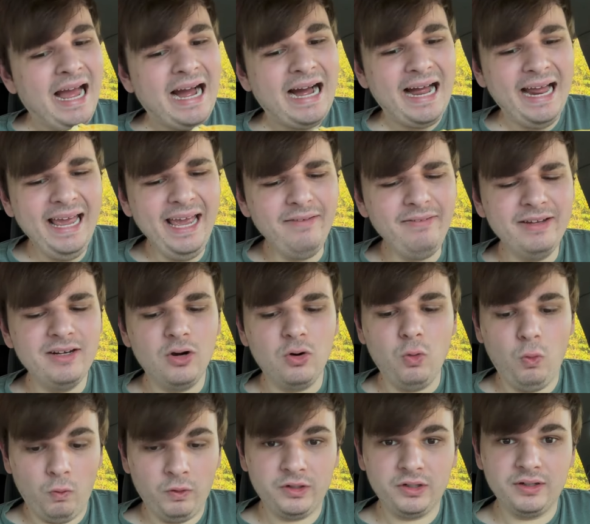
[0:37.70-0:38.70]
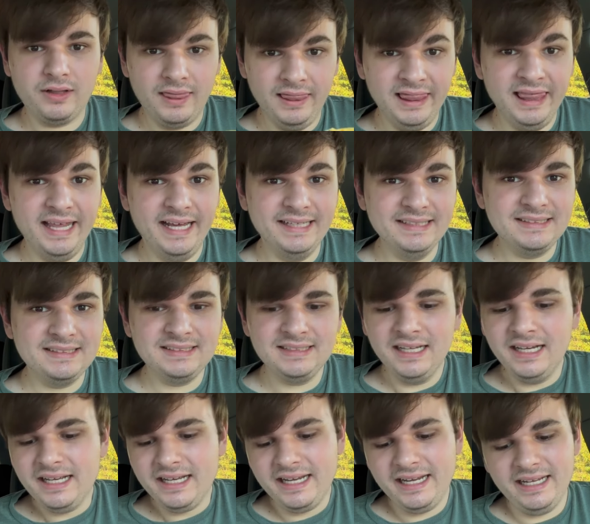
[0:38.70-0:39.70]
I haven't ordered this
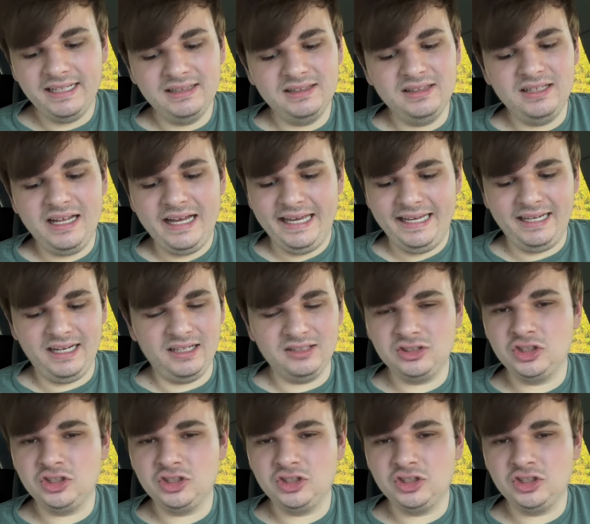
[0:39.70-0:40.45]
in like